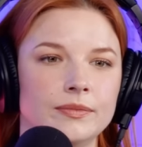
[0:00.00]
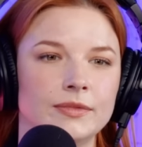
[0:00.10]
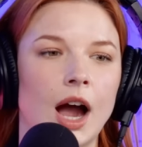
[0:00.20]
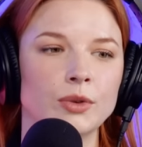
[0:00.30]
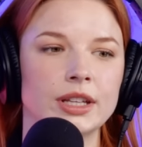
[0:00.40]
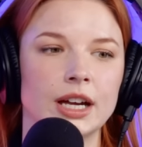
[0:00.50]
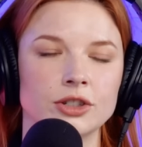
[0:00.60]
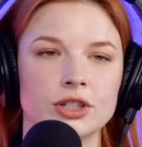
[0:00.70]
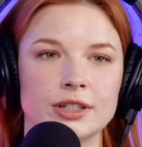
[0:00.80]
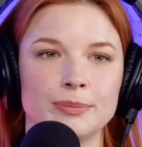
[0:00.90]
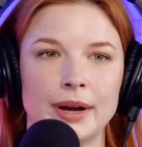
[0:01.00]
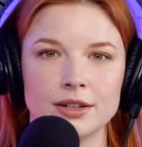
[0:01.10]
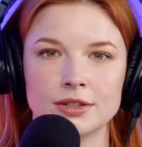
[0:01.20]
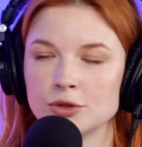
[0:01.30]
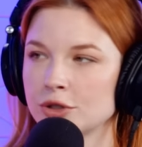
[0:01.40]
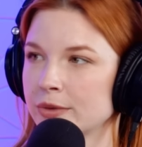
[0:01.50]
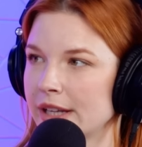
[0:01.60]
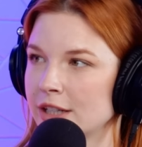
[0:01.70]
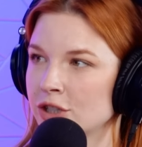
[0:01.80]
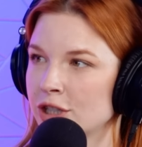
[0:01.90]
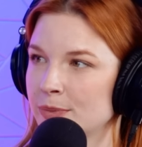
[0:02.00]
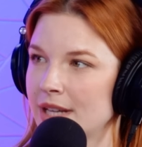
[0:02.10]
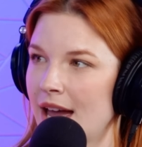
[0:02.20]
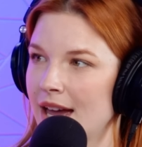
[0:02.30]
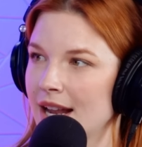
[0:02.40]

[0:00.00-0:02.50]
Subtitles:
not really understood parasocial relationships yet.